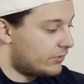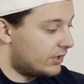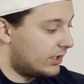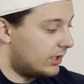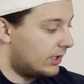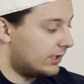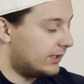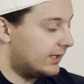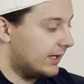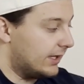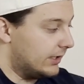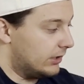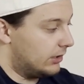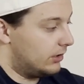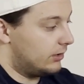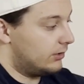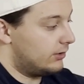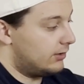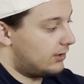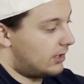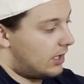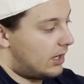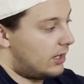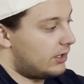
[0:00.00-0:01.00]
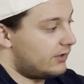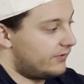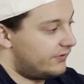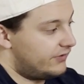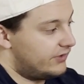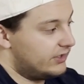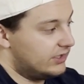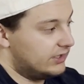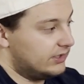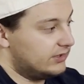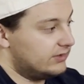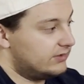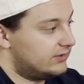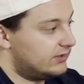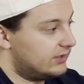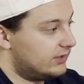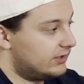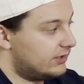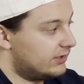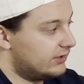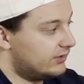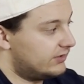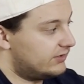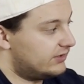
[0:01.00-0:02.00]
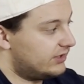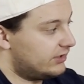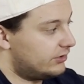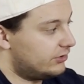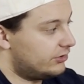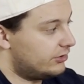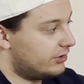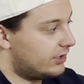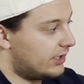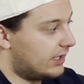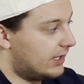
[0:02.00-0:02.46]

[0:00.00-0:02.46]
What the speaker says: again, a lot of things considered,